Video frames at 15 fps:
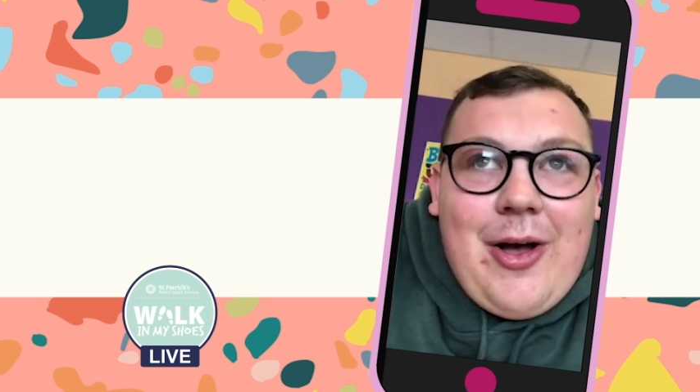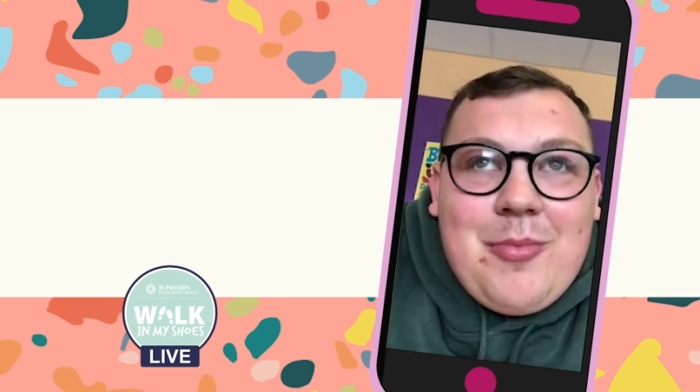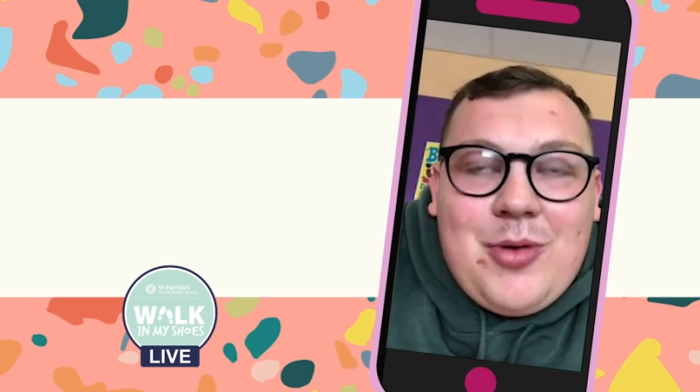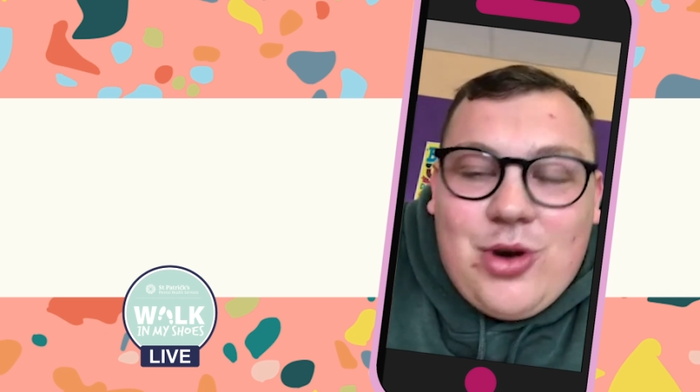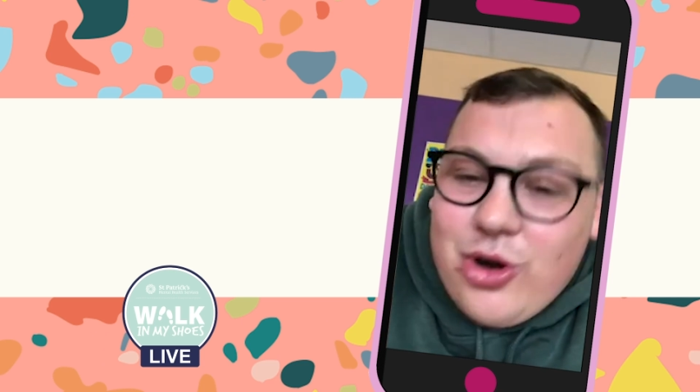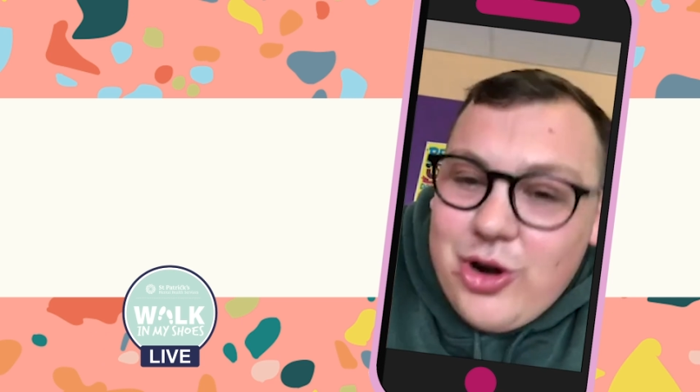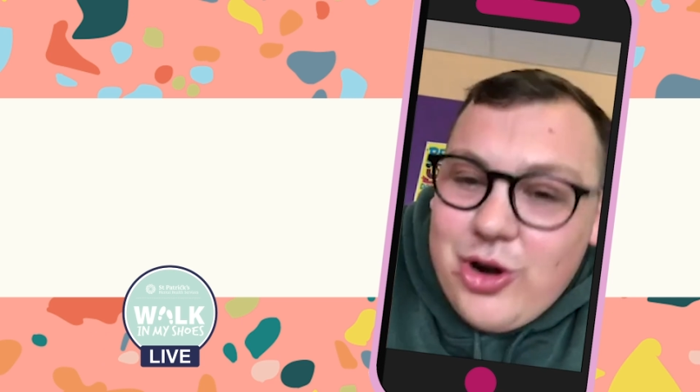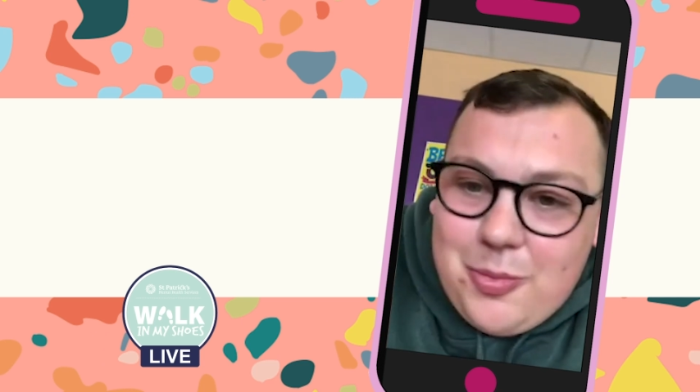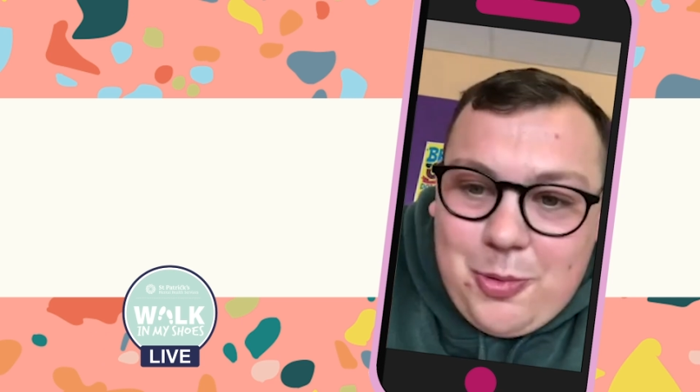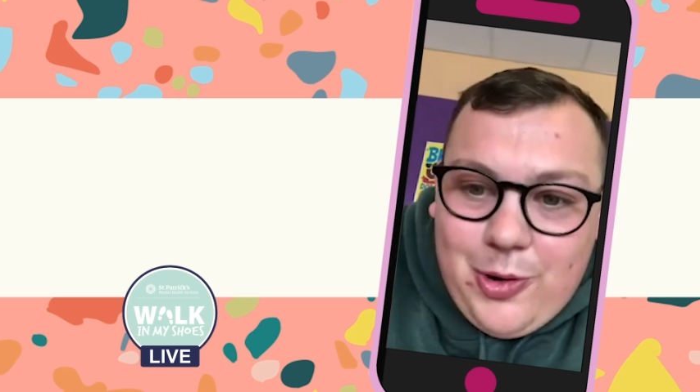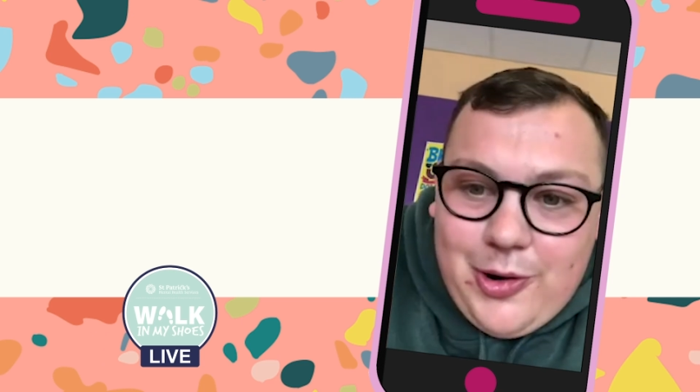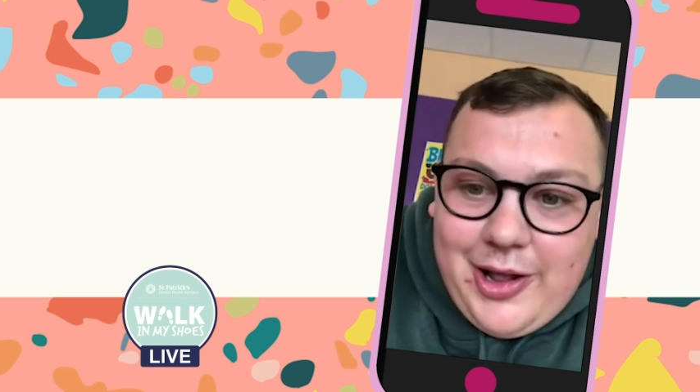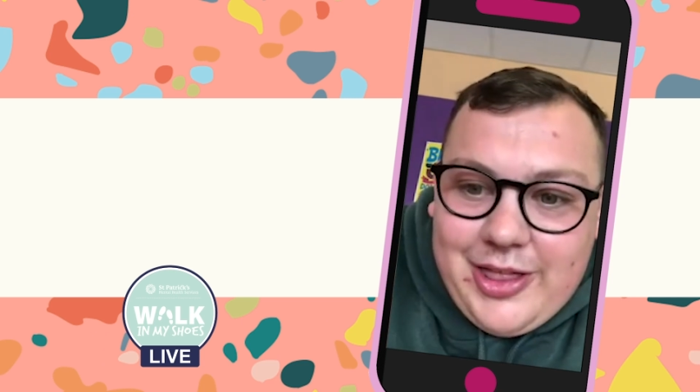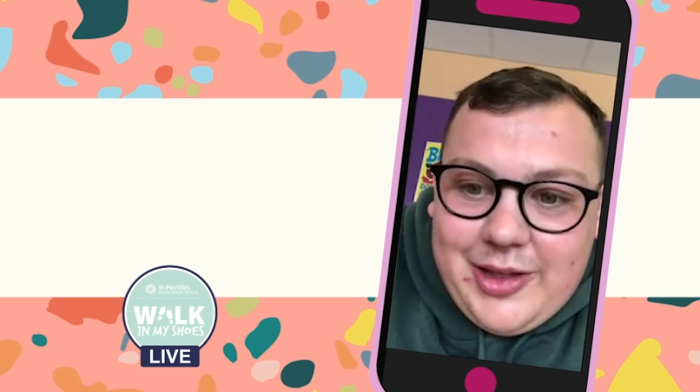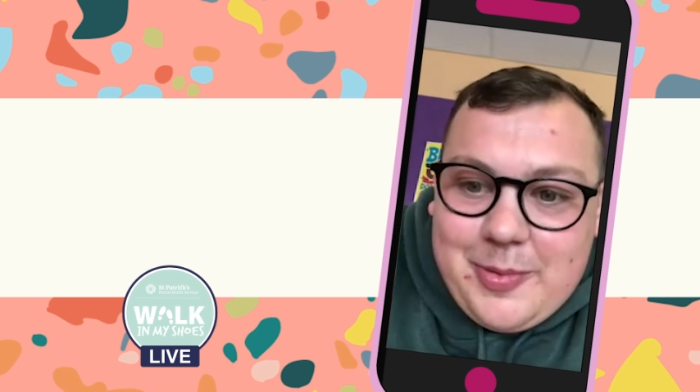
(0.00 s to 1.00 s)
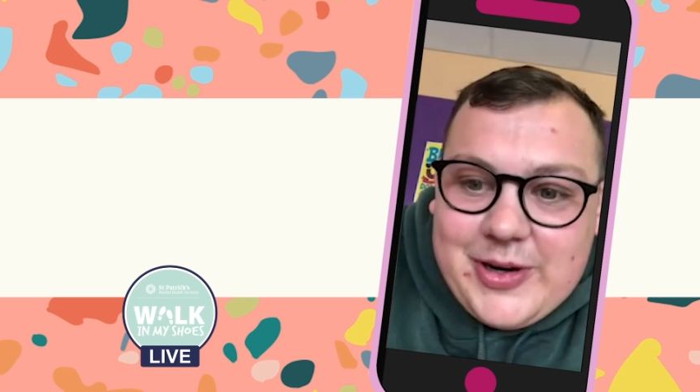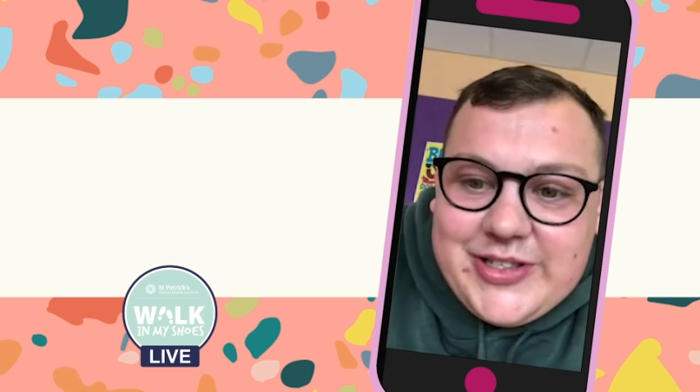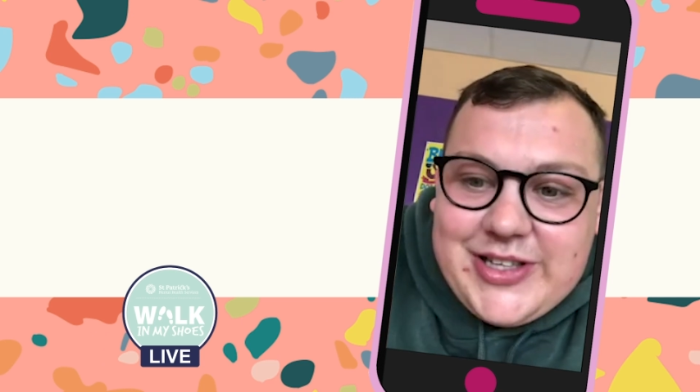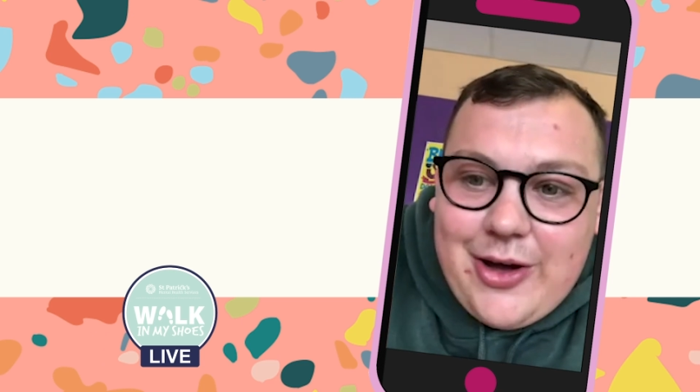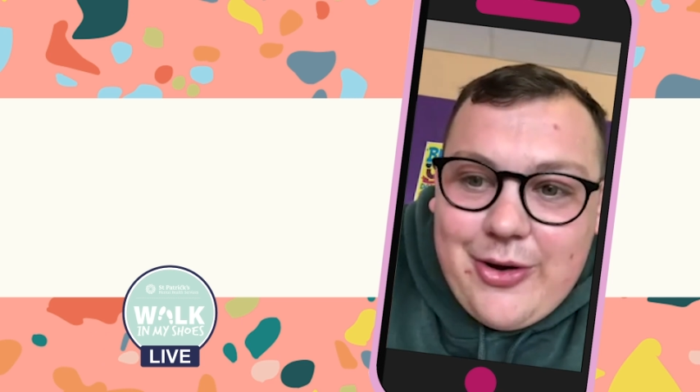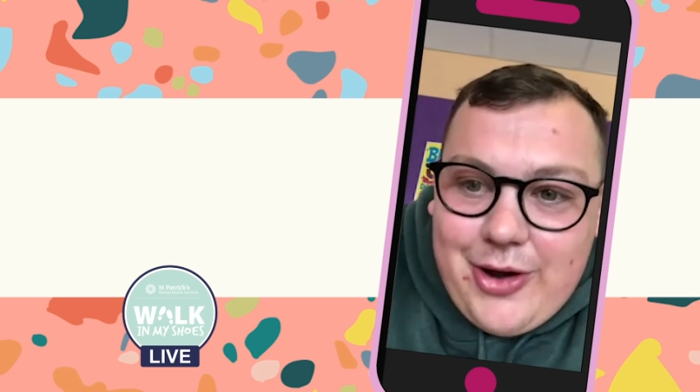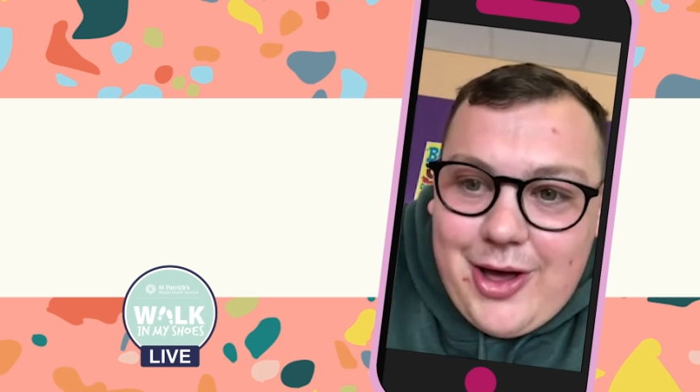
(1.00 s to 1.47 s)
I'm good at putting on the
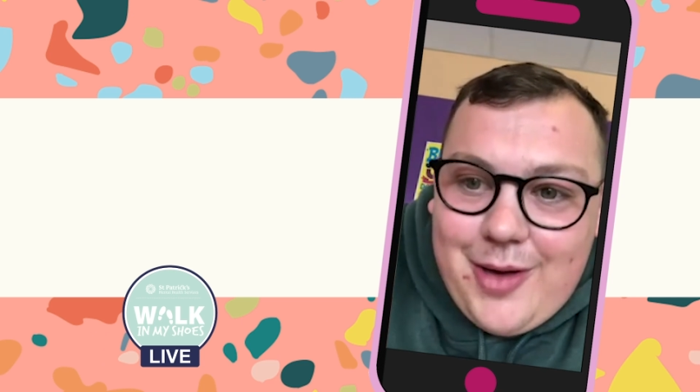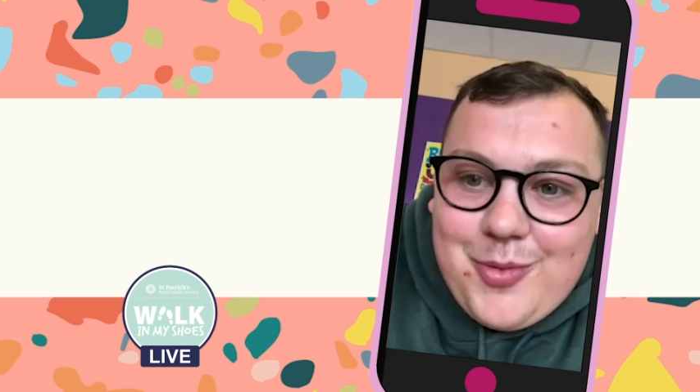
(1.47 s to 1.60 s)
persona,